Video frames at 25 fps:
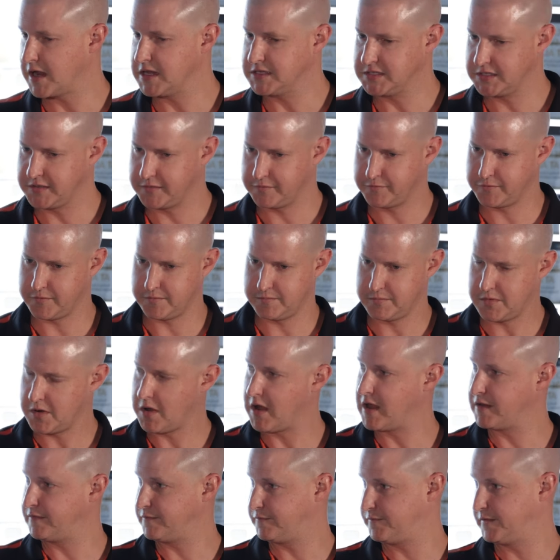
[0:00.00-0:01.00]
ranging from
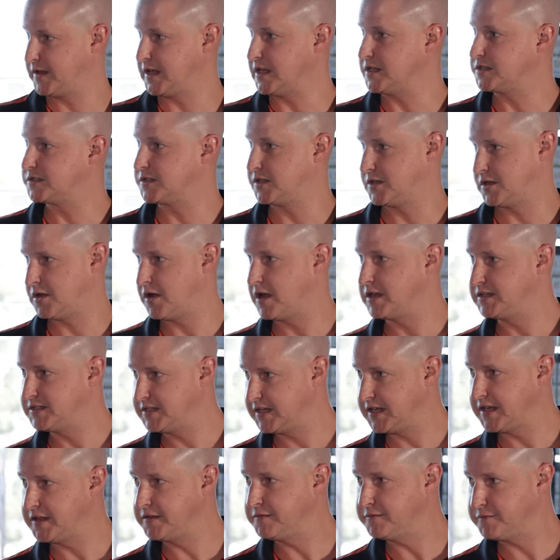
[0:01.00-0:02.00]
9 feet to
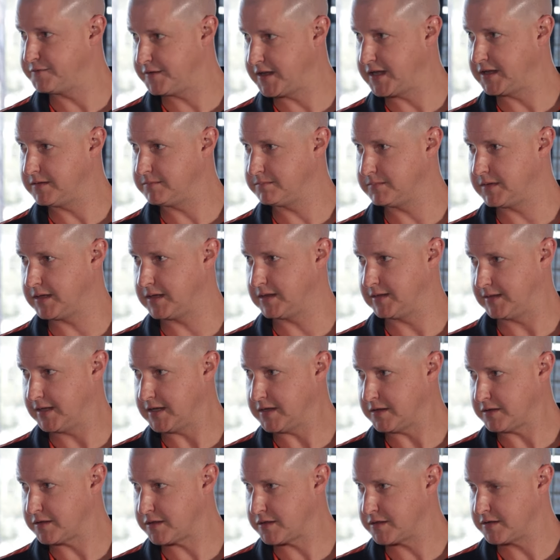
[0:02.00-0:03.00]
19 feet in
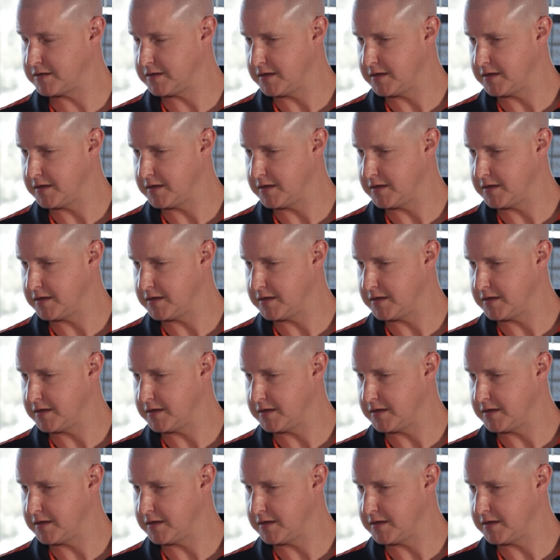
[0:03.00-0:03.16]
length.